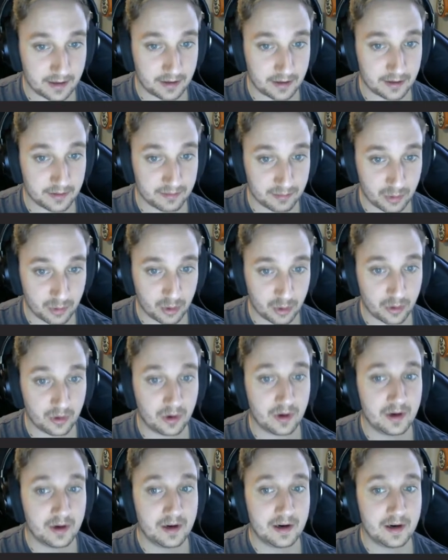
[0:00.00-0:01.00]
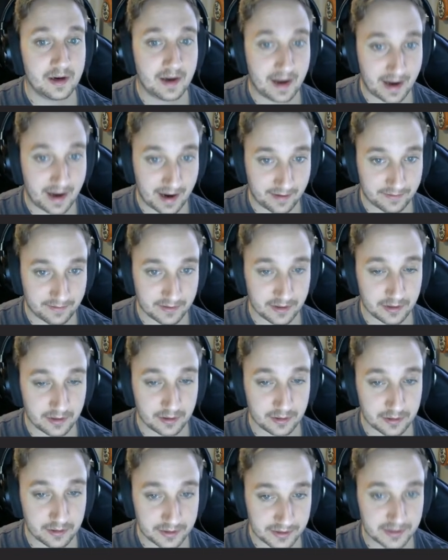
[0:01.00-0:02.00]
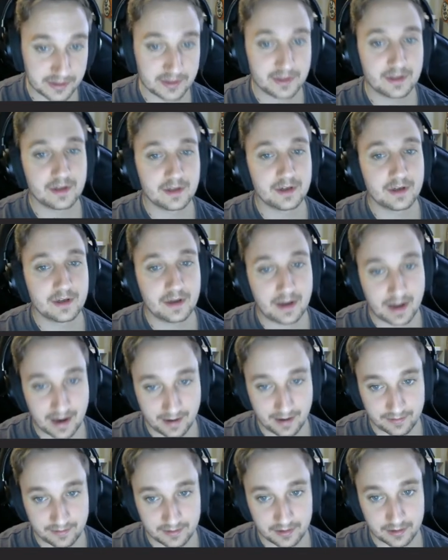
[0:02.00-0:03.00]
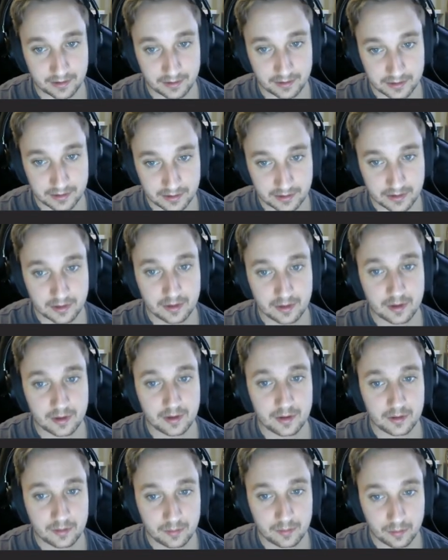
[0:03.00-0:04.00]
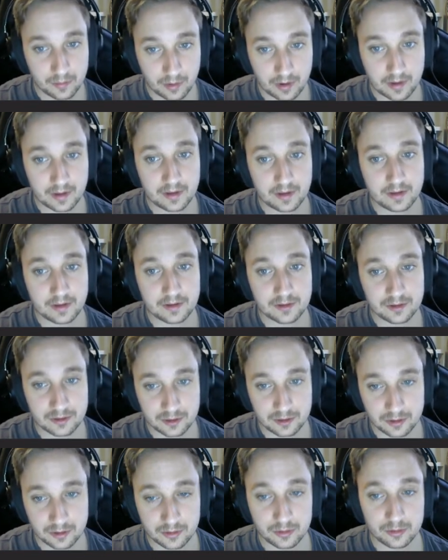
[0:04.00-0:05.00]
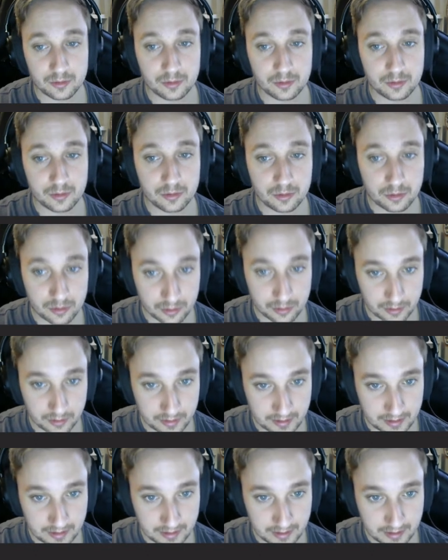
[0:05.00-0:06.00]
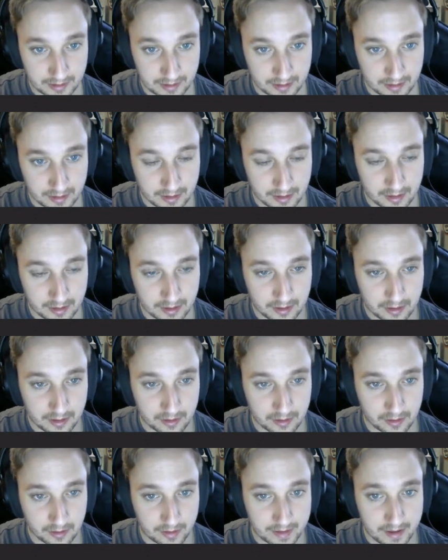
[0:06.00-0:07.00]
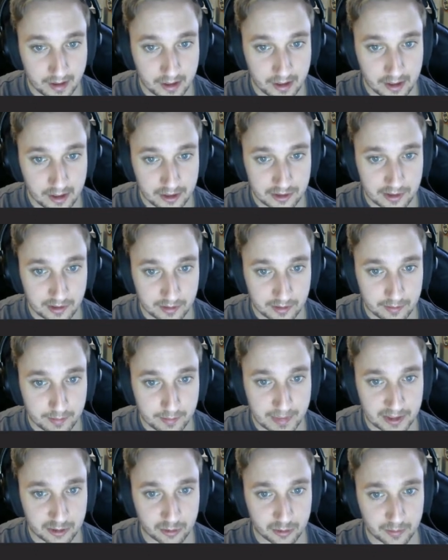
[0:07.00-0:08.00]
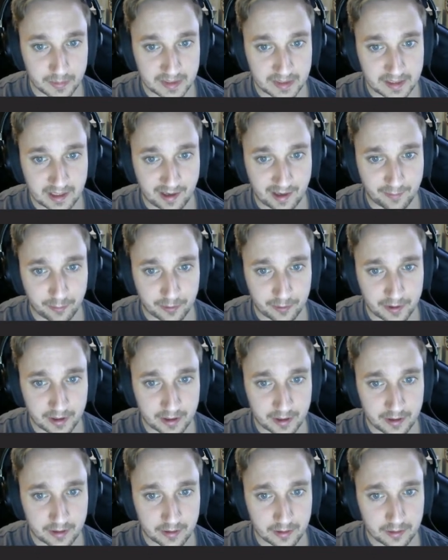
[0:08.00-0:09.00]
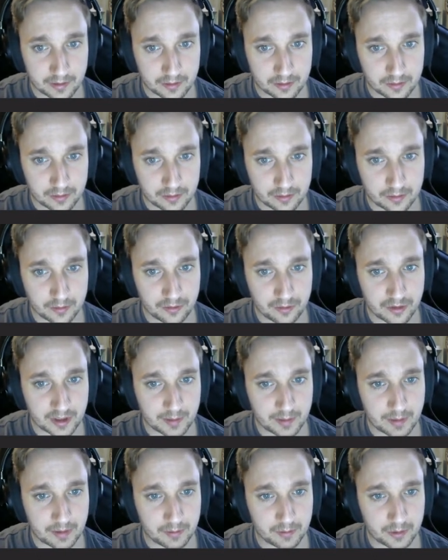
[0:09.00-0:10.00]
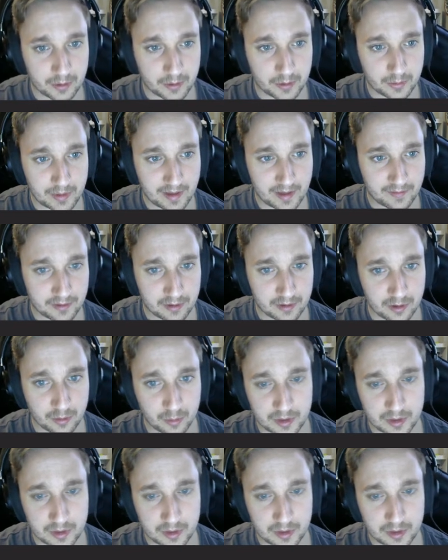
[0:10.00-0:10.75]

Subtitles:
More half notes, half notes. 1, 2, 3. Right. So make sure we're being careful there. Think about it real quick. We have a note.